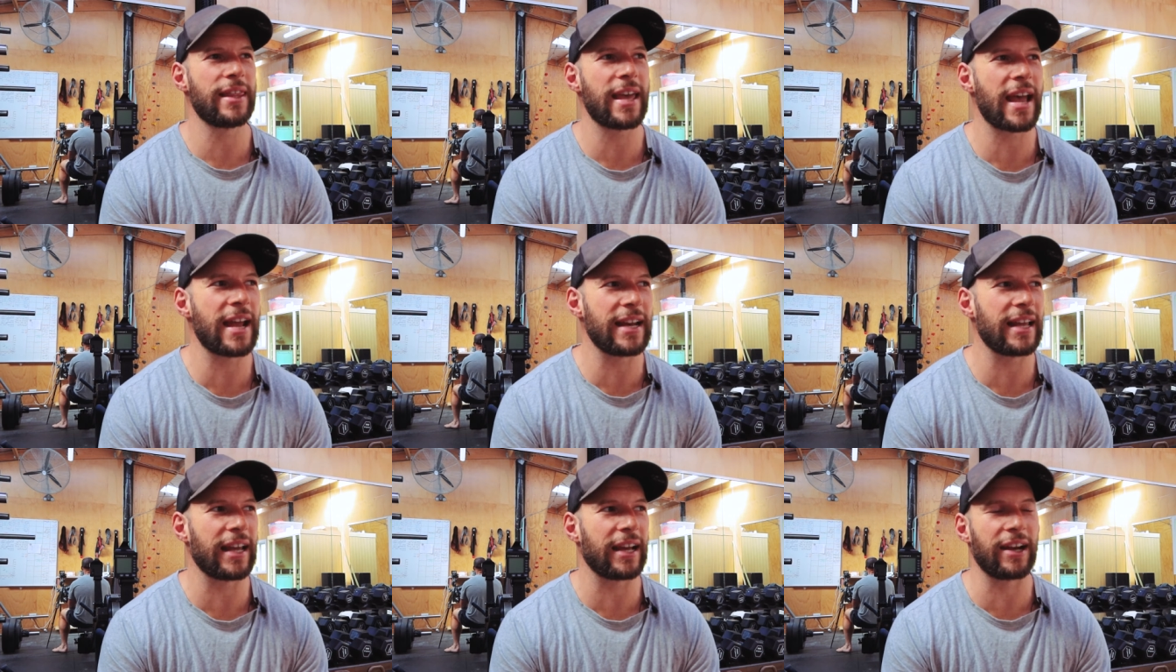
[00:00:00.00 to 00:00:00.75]
to
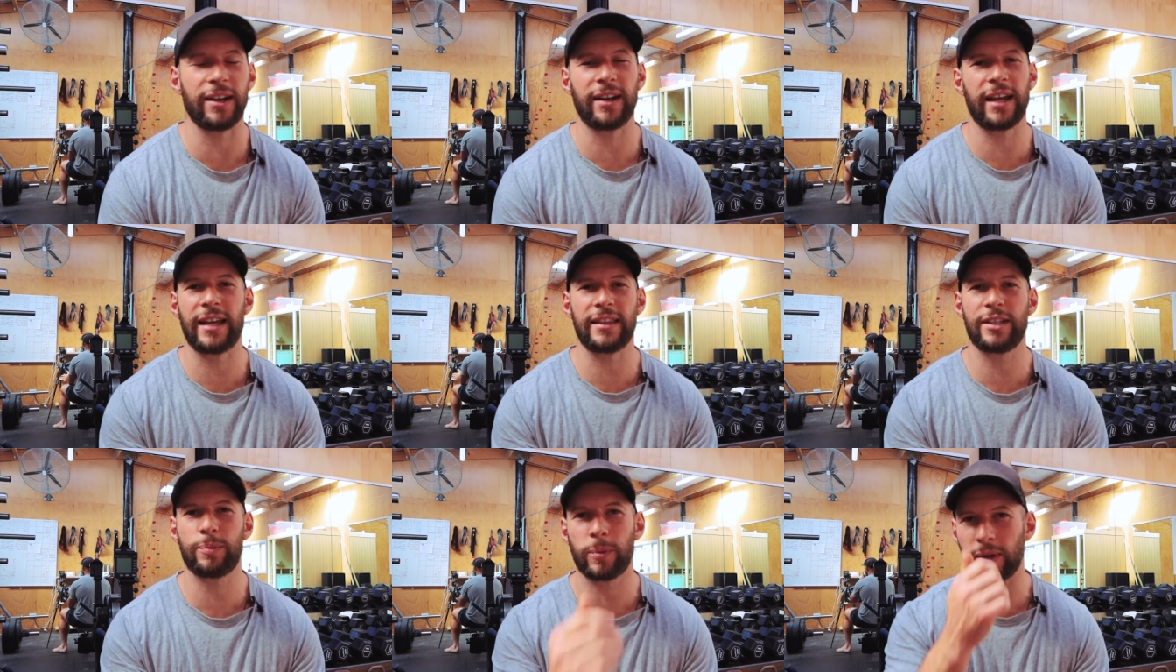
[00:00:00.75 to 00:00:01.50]
that I,
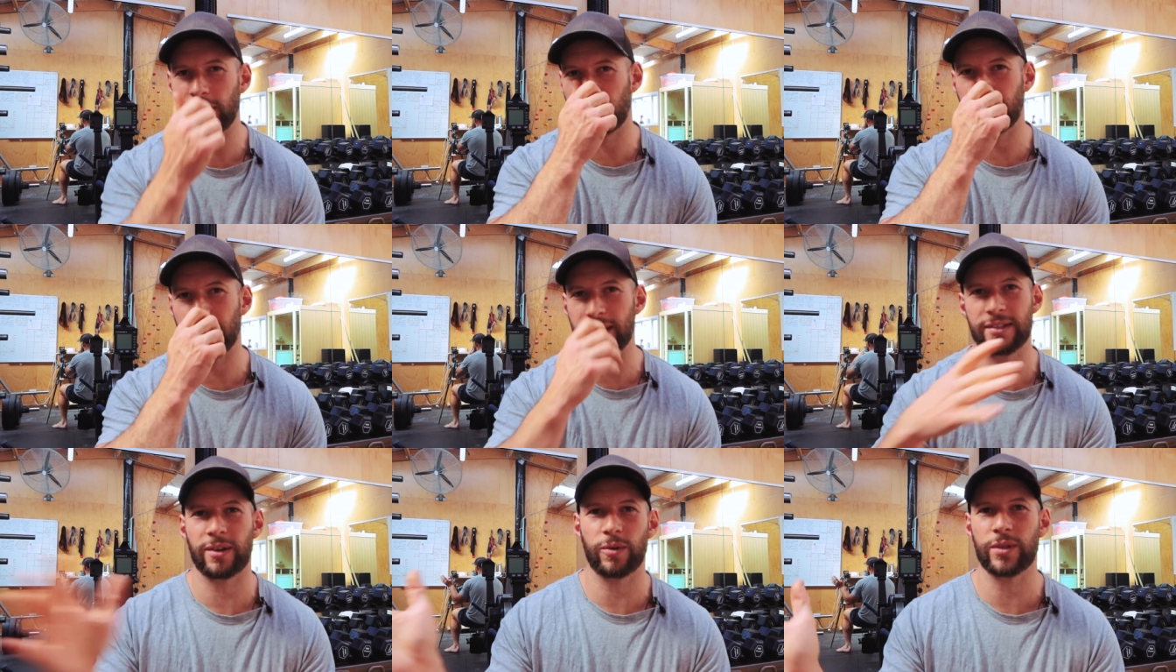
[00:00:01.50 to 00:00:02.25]
at this point, I
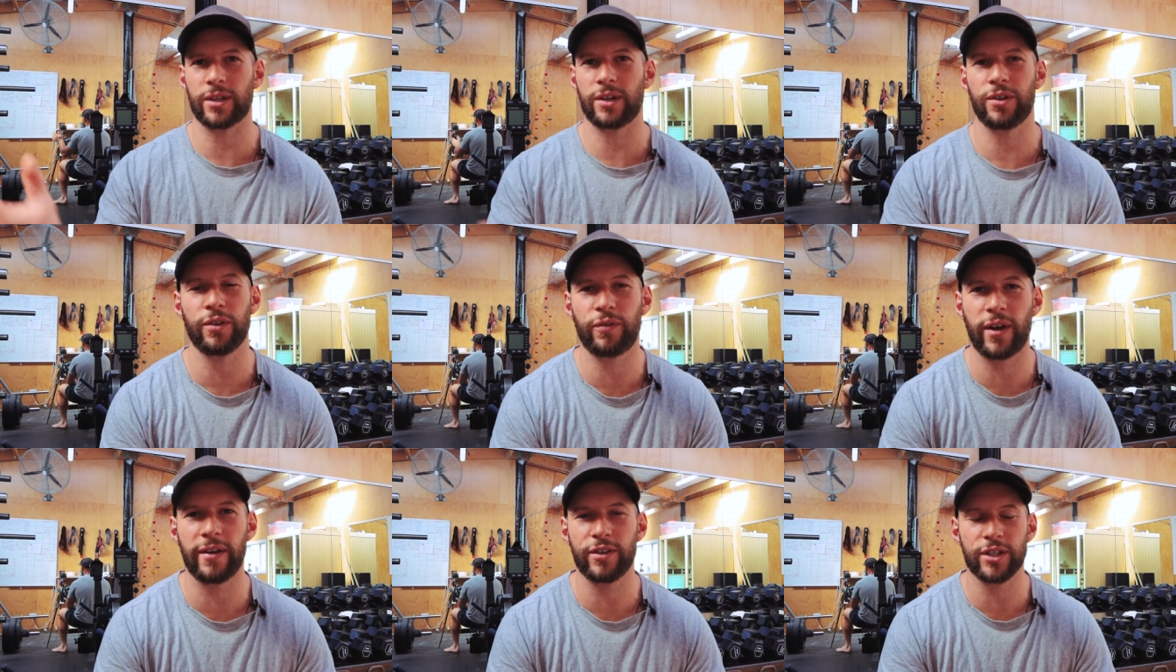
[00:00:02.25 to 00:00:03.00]
realized I wasn't going to do the
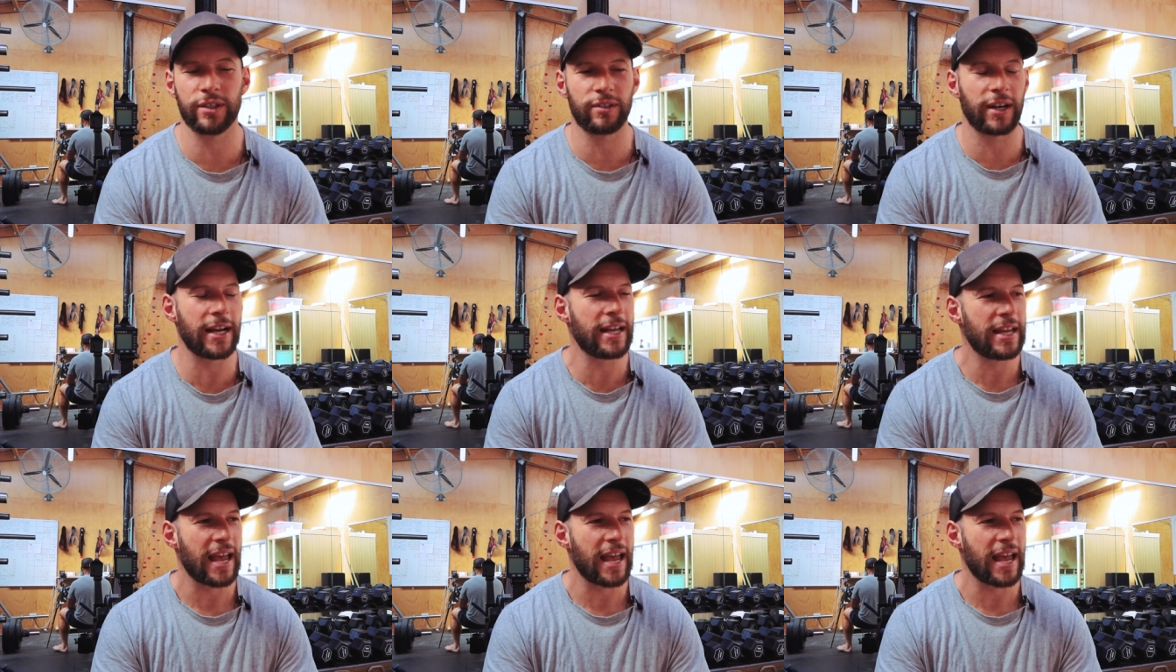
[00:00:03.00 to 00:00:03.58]
500, right?